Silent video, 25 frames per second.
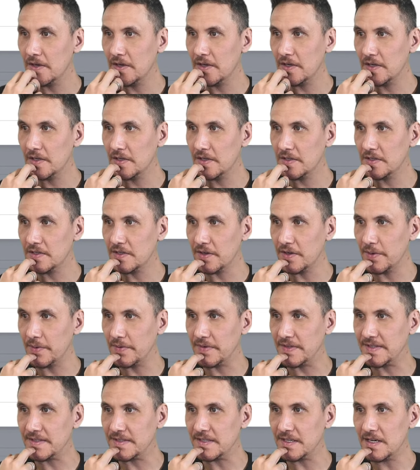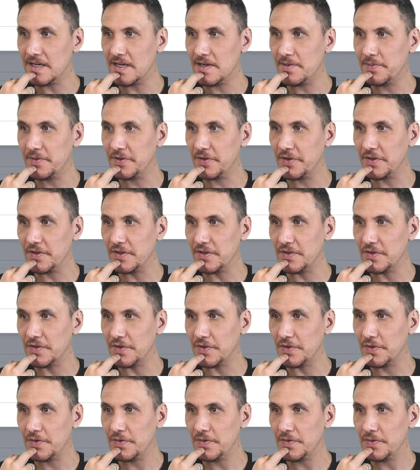So we start, we go to new.